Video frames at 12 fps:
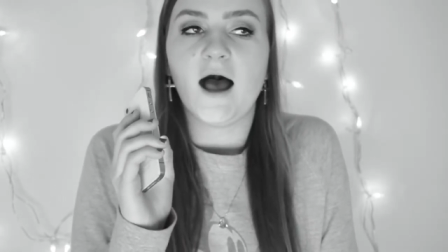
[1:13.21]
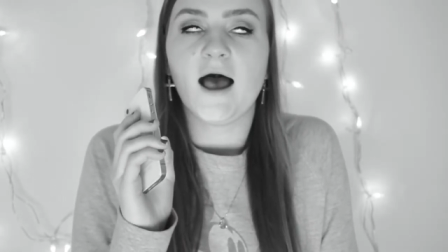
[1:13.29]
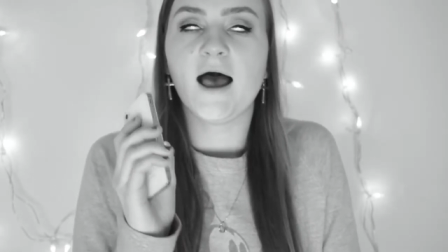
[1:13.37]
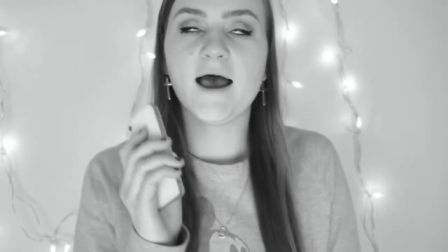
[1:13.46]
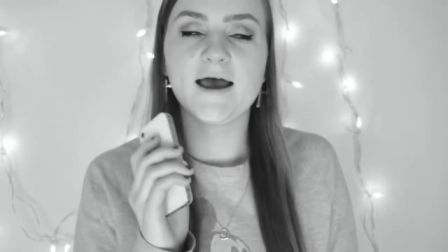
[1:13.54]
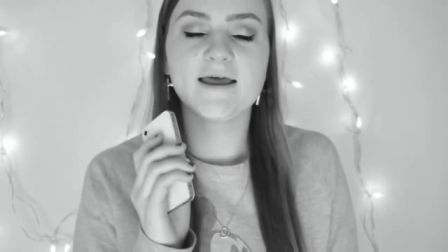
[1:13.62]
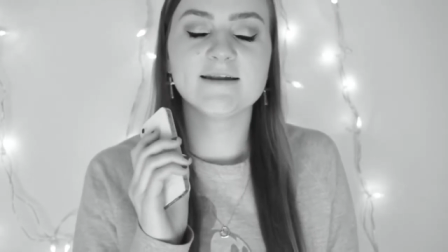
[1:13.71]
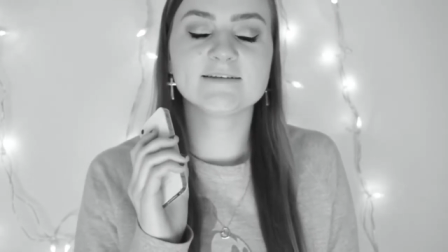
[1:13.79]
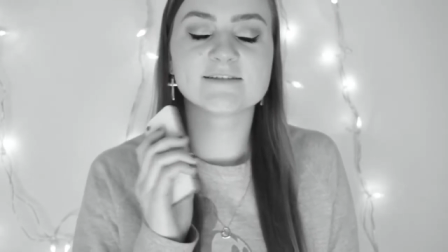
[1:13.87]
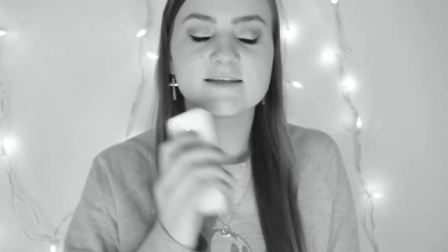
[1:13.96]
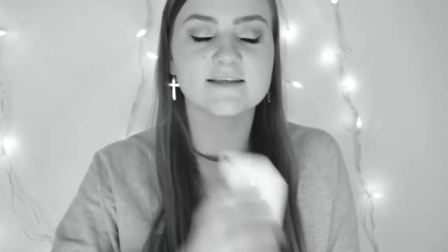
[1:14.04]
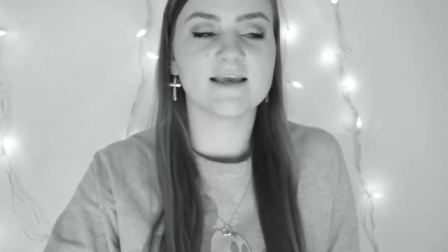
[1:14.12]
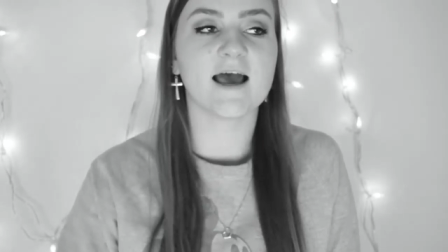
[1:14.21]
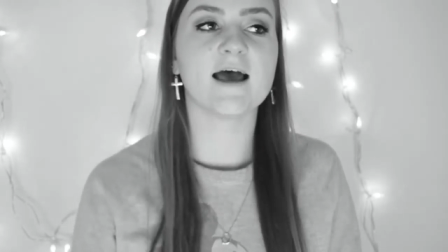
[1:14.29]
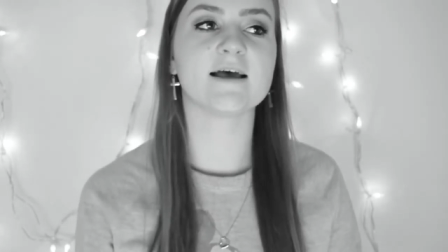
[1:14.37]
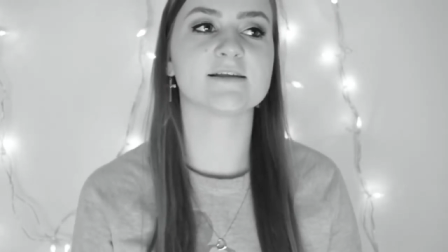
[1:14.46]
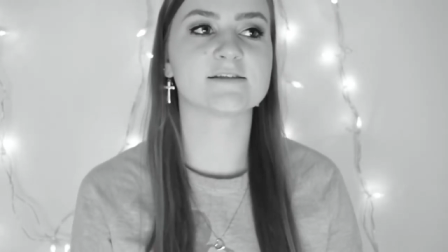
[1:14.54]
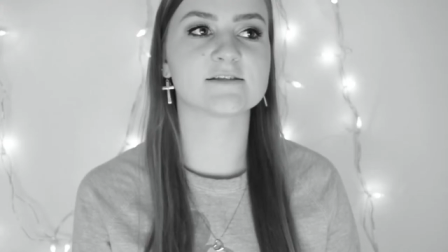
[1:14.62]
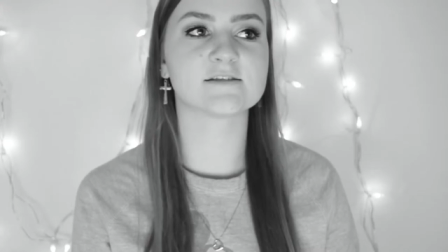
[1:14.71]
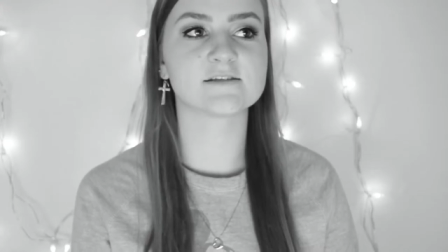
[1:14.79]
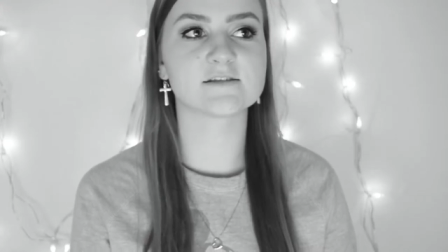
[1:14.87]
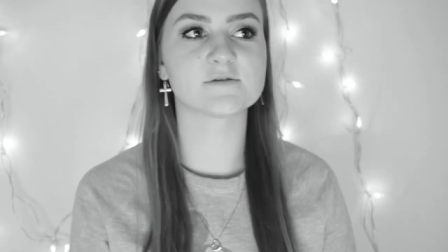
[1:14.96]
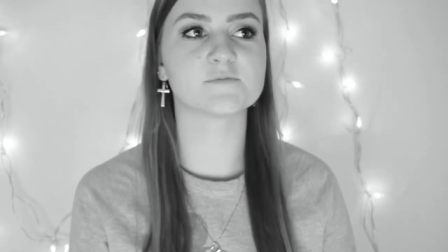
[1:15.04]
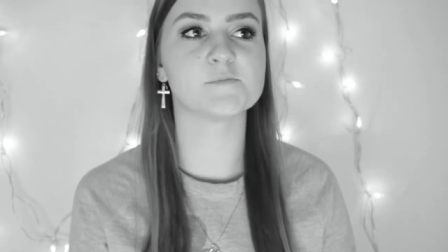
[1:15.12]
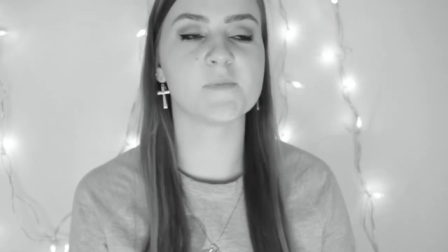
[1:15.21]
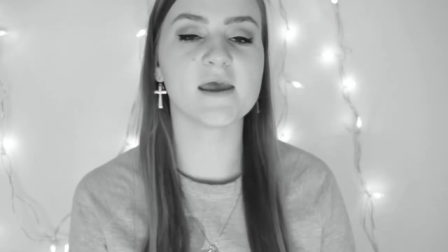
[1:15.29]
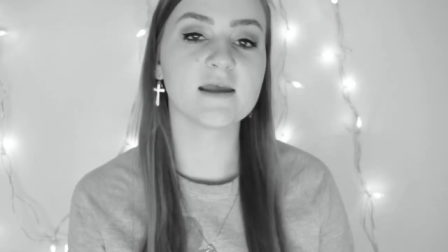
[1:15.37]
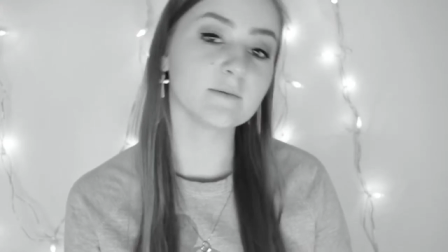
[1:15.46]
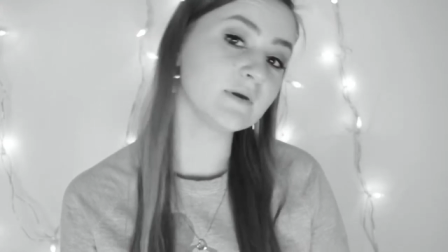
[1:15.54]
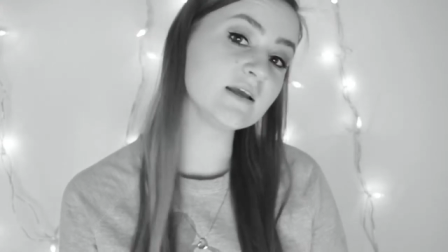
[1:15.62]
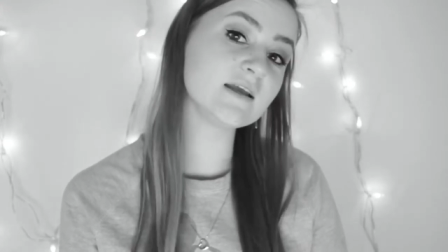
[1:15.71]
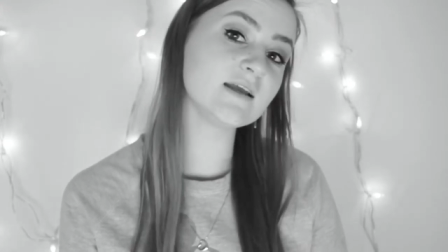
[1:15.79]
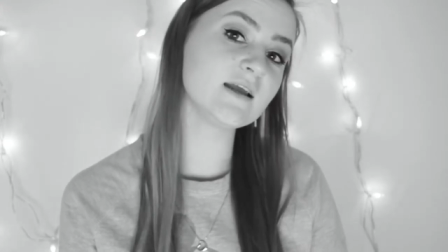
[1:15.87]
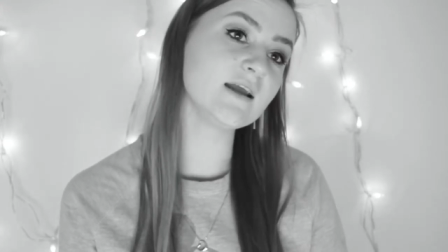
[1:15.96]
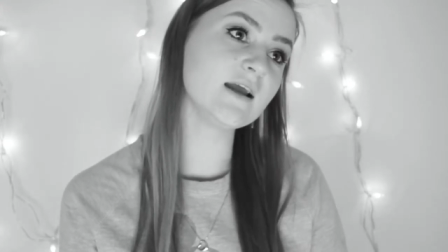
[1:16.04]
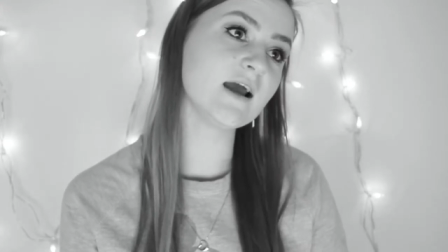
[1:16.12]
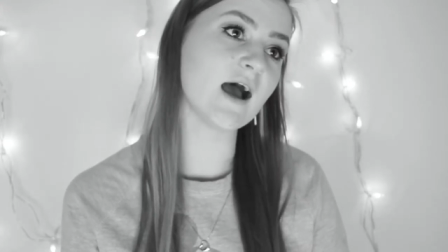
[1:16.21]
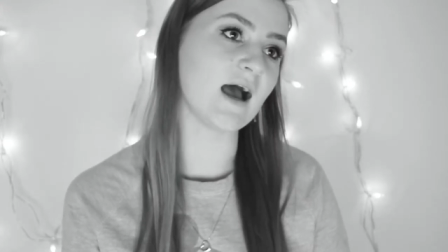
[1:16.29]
and yes Maybe?